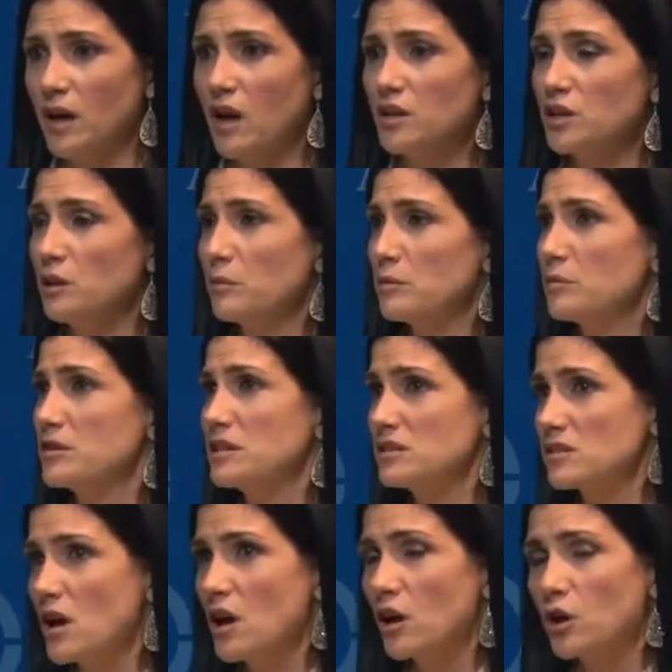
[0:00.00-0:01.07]
We were
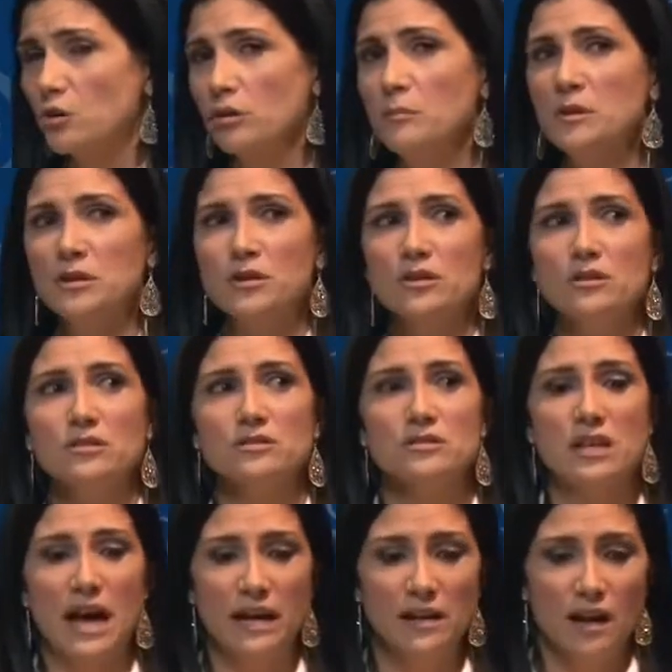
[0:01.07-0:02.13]
these criminals
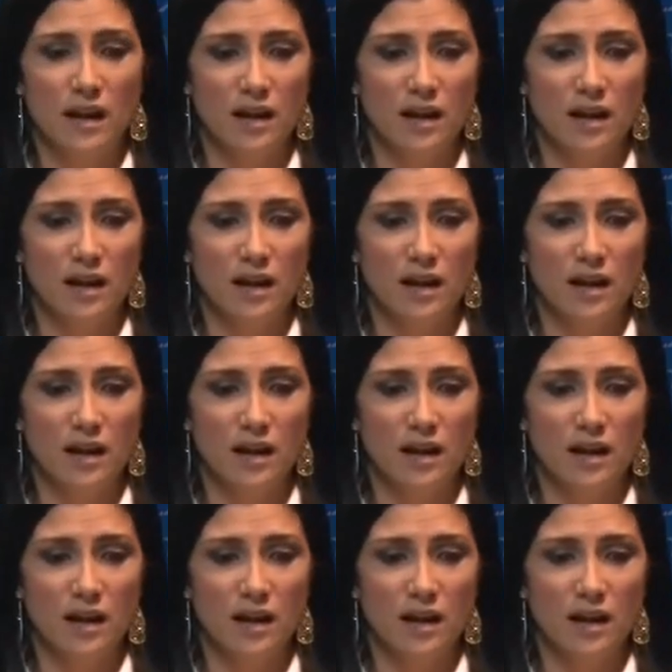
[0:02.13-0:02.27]
that